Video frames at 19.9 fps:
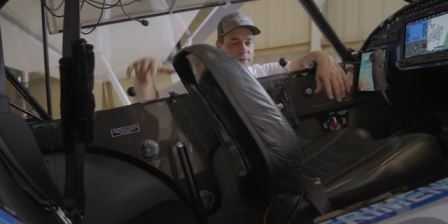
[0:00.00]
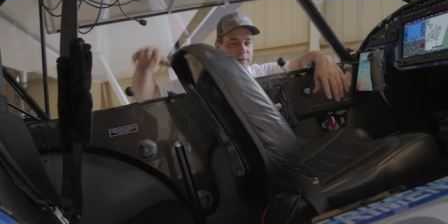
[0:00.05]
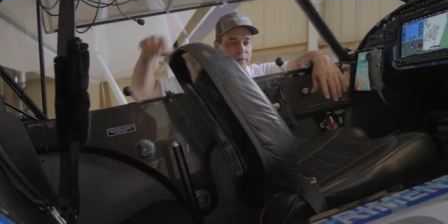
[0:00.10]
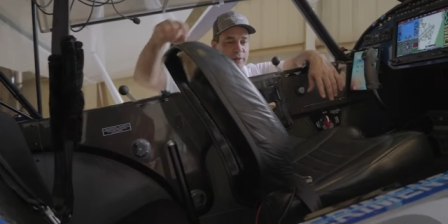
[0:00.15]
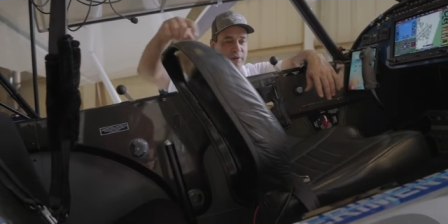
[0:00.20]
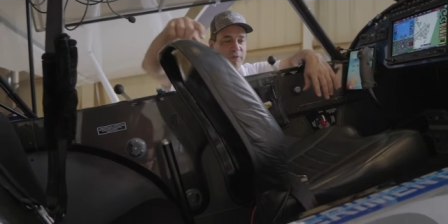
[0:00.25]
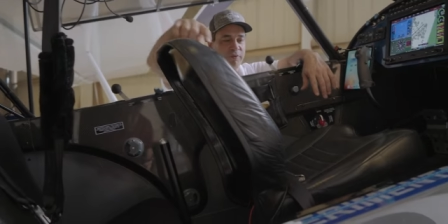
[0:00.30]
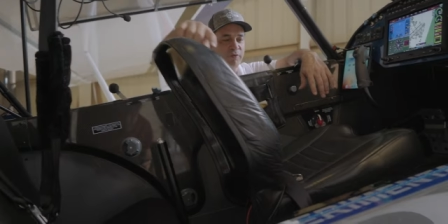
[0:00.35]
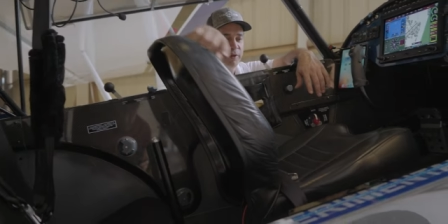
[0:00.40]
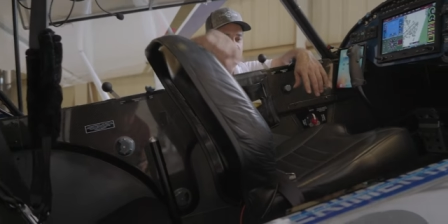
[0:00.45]
And then
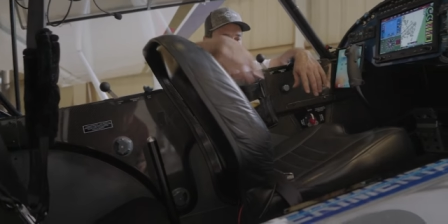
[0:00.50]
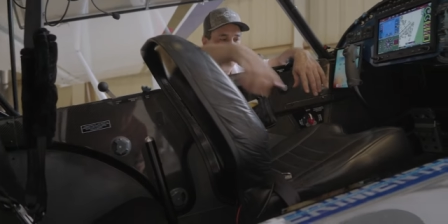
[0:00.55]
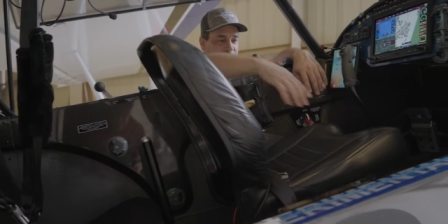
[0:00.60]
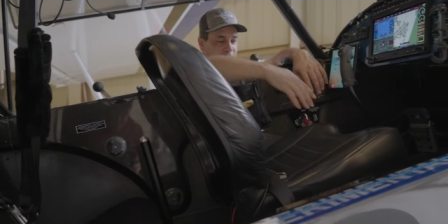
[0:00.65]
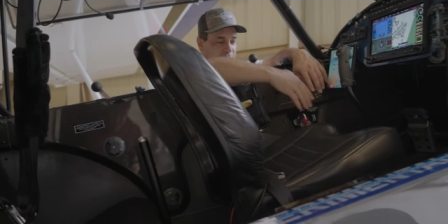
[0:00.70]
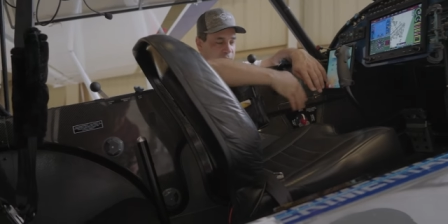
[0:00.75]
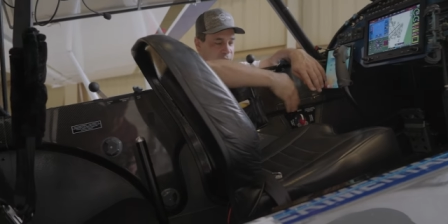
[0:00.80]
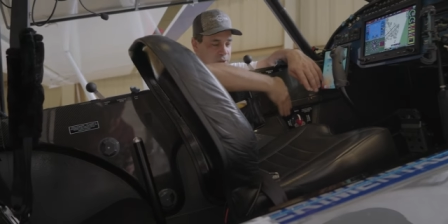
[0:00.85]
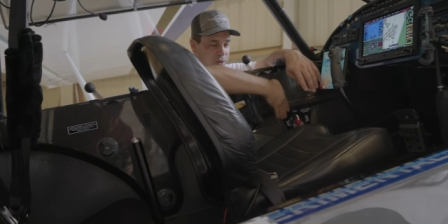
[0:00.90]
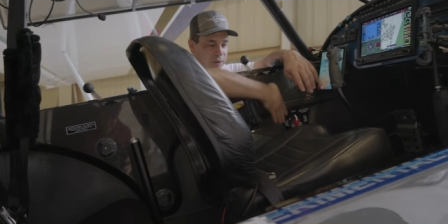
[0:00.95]
their feet
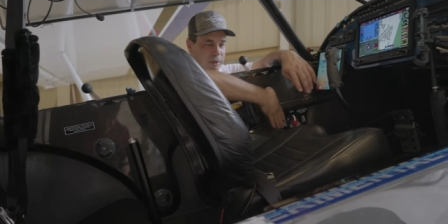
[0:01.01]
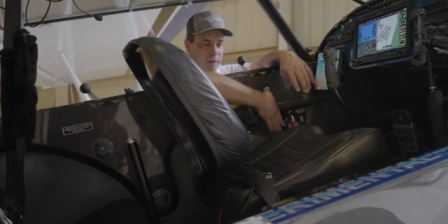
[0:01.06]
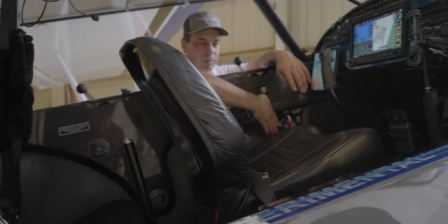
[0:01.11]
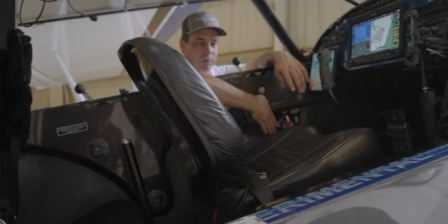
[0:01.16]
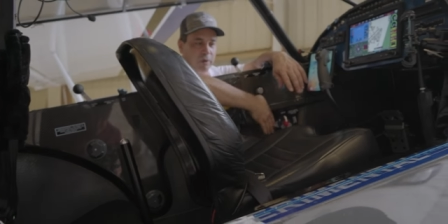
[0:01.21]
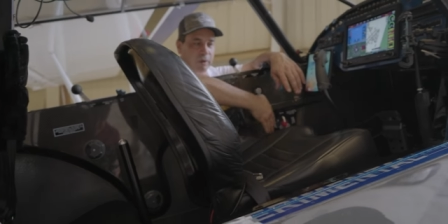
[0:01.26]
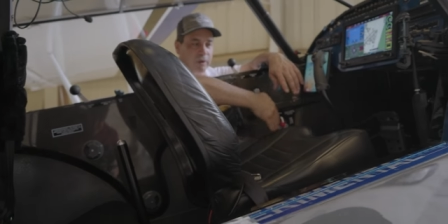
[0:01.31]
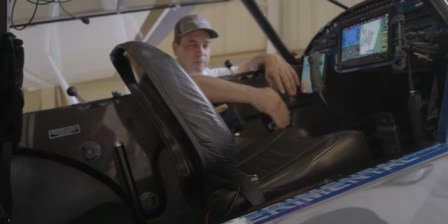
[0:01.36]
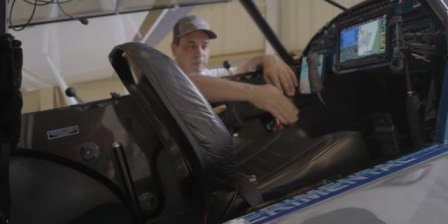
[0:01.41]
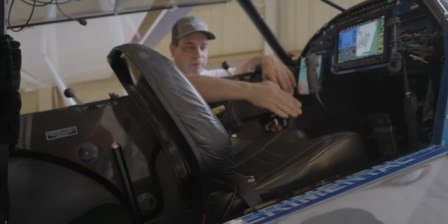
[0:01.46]
actually come
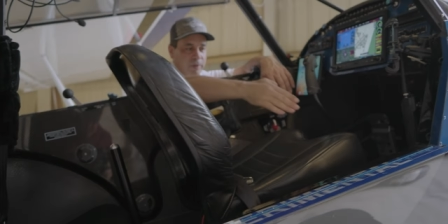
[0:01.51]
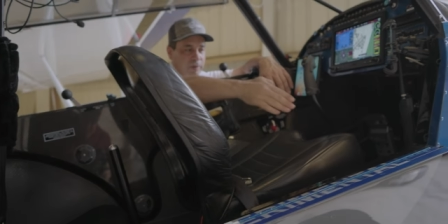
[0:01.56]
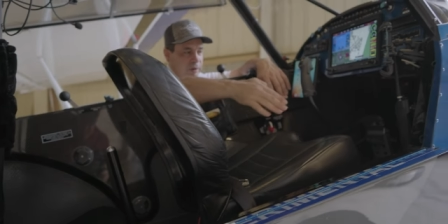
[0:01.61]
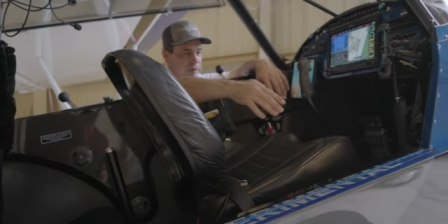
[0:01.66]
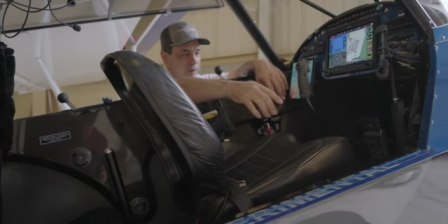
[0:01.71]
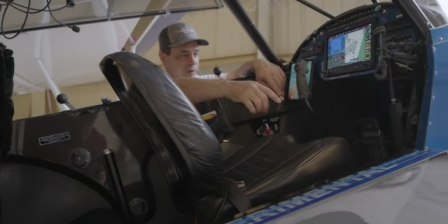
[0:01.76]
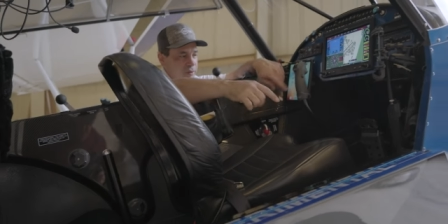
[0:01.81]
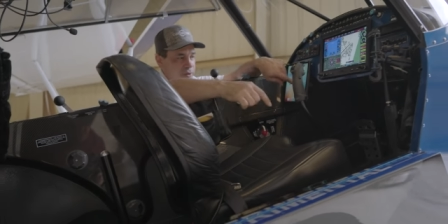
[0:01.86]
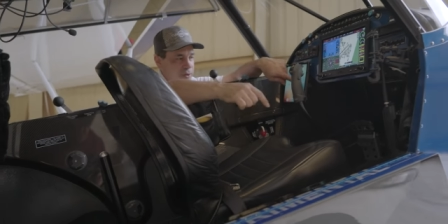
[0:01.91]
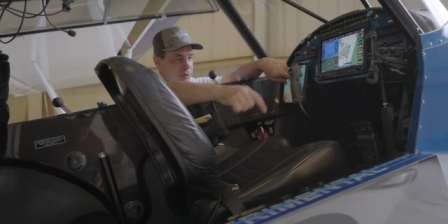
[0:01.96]
way up
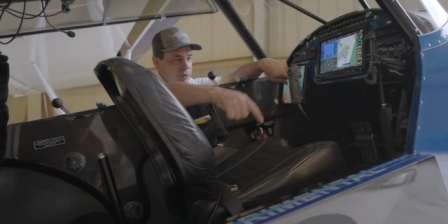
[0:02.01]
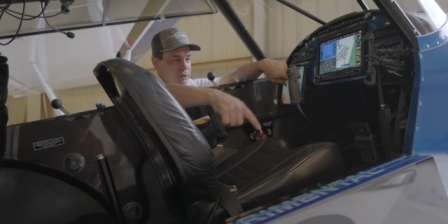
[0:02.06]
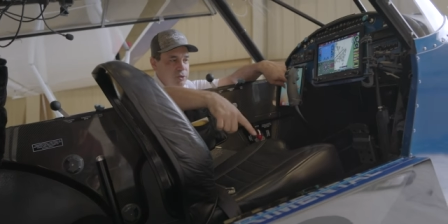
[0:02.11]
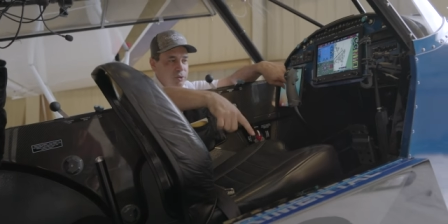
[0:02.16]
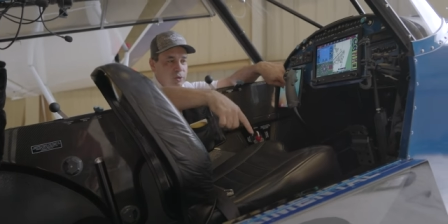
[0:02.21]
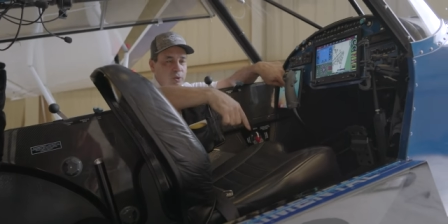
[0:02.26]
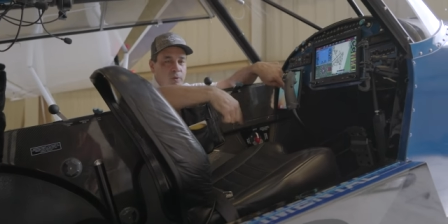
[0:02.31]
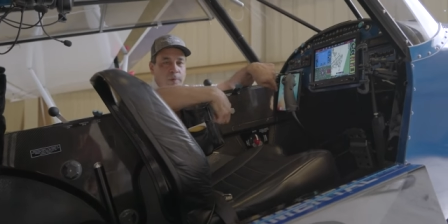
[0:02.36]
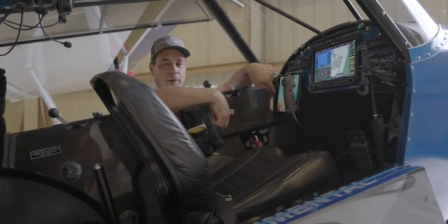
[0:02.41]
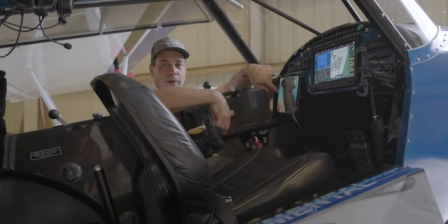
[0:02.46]
here. So there's
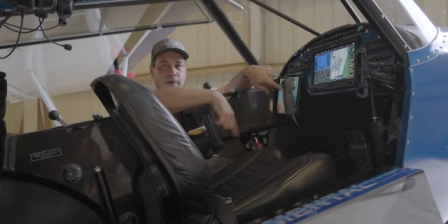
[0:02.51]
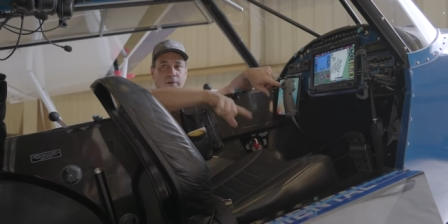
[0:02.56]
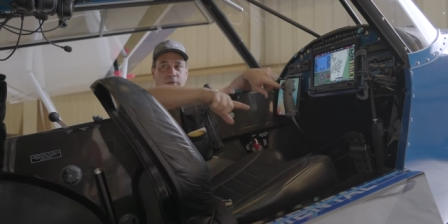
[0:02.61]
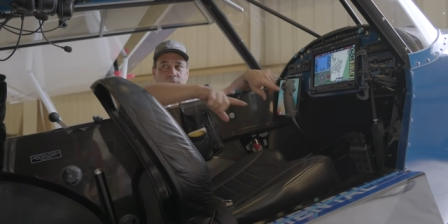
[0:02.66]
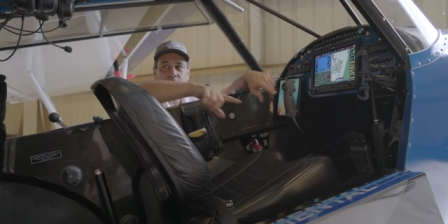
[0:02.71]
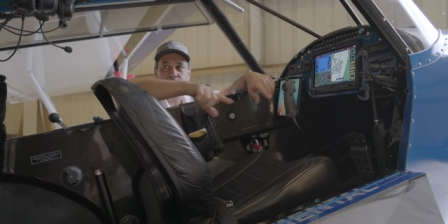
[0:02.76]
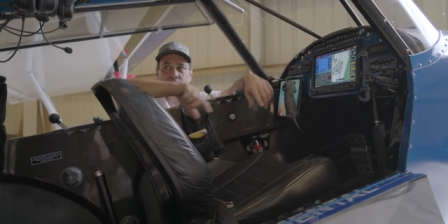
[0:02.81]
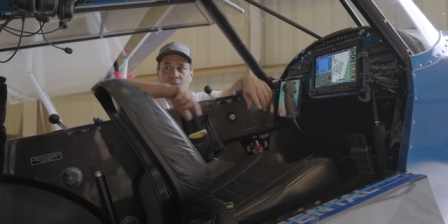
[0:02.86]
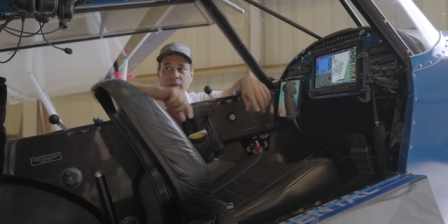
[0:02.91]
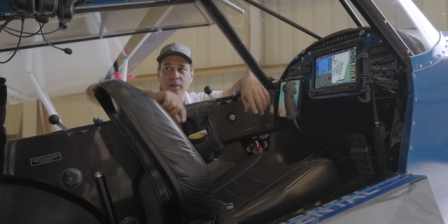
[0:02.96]
dual
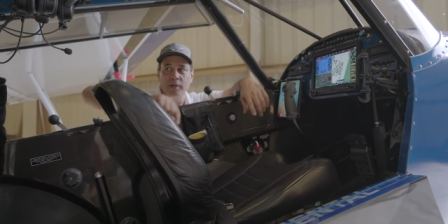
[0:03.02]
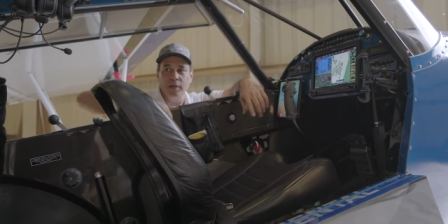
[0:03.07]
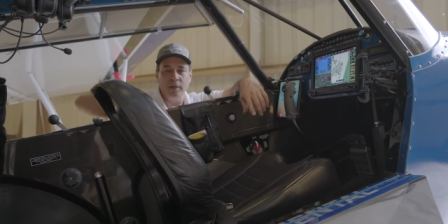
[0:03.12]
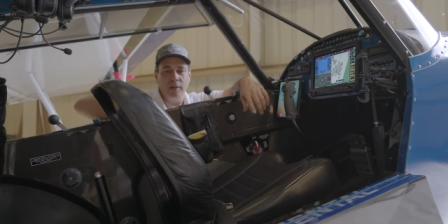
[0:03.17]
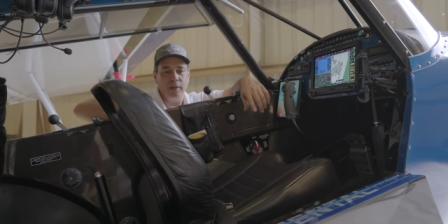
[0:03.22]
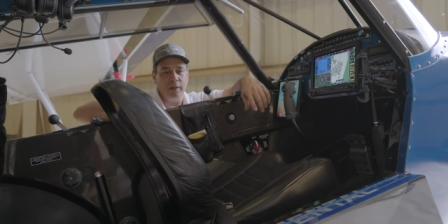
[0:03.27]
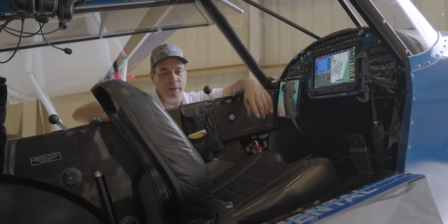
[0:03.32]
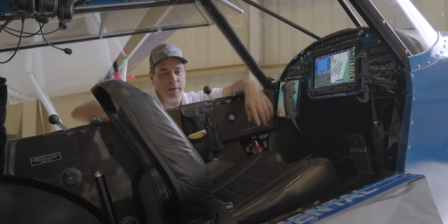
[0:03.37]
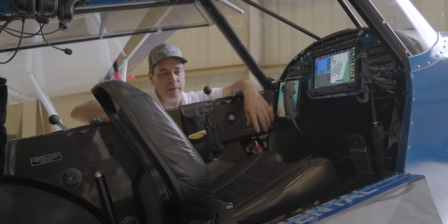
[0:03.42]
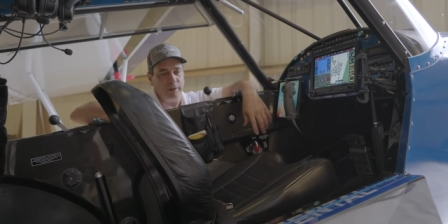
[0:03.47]
pedals
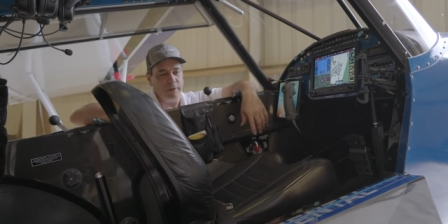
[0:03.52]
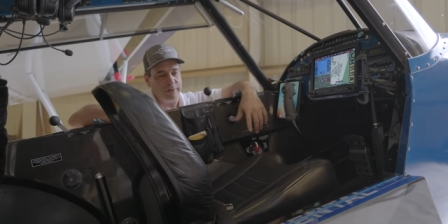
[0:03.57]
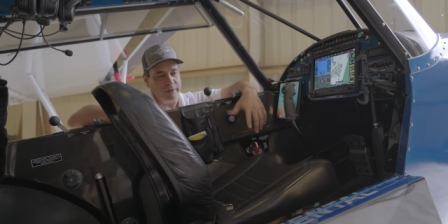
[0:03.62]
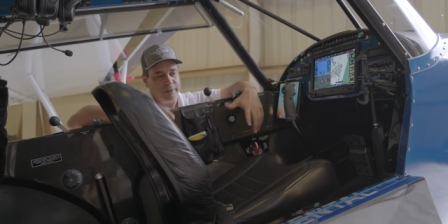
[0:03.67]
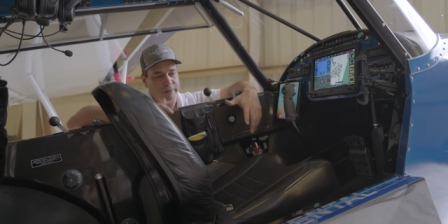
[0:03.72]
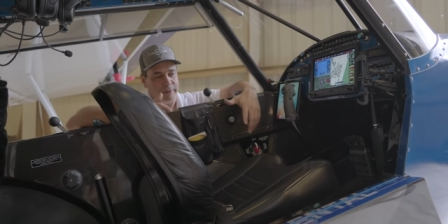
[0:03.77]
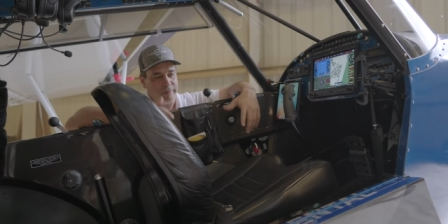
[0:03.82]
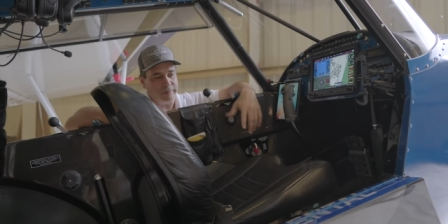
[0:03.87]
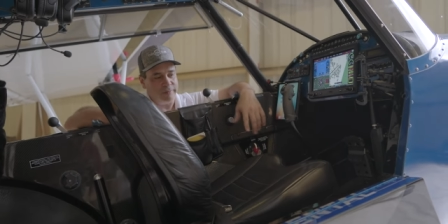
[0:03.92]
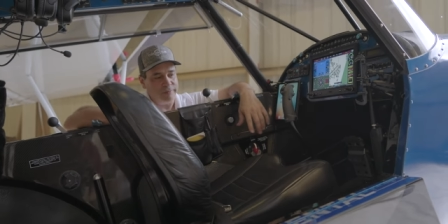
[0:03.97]
and
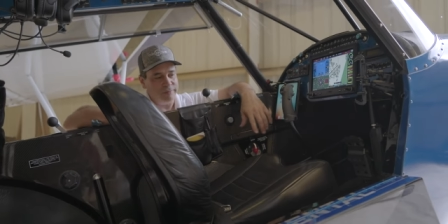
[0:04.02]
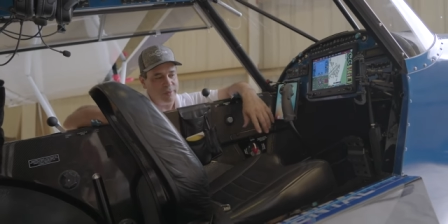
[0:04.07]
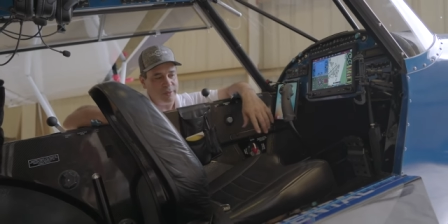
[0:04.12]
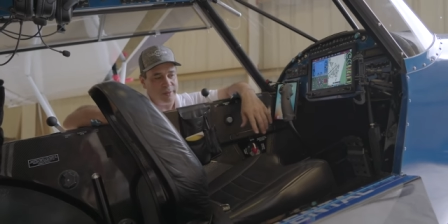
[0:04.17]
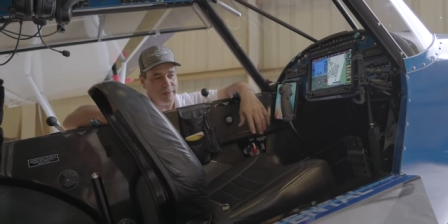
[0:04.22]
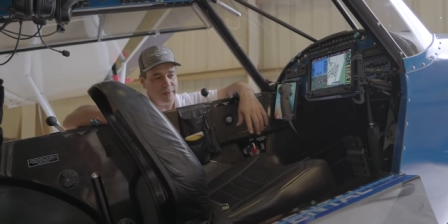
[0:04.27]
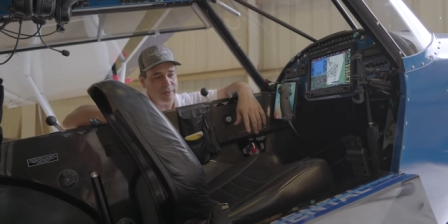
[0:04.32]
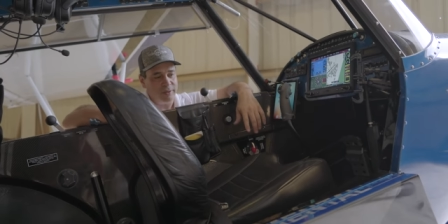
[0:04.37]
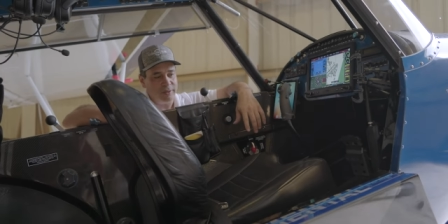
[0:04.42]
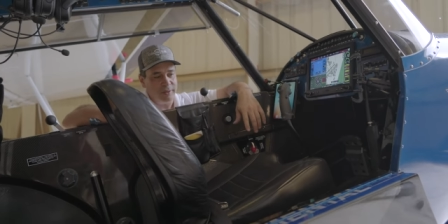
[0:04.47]
um,
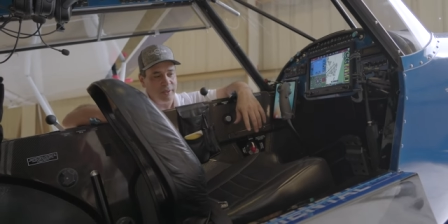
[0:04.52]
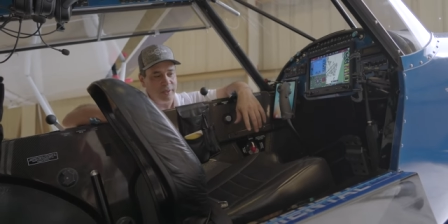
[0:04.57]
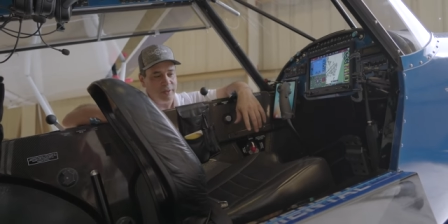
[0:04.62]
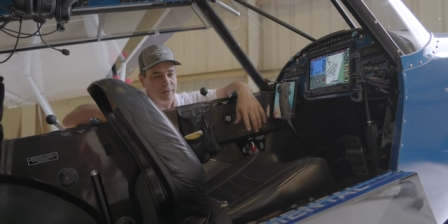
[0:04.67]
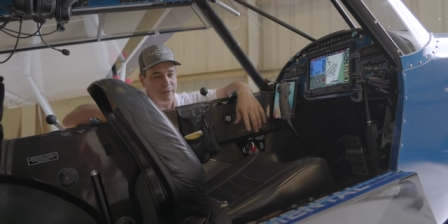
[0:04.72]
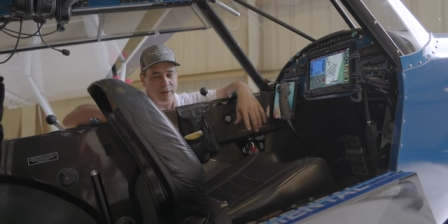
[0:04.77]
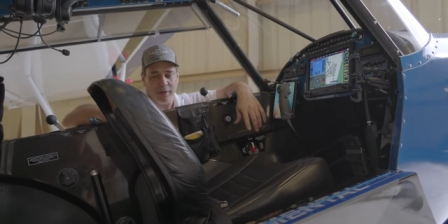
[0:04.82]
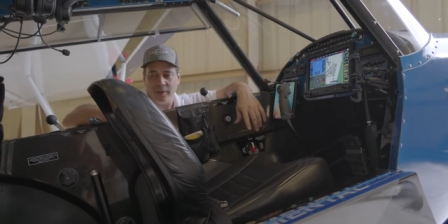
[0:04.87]
that's it.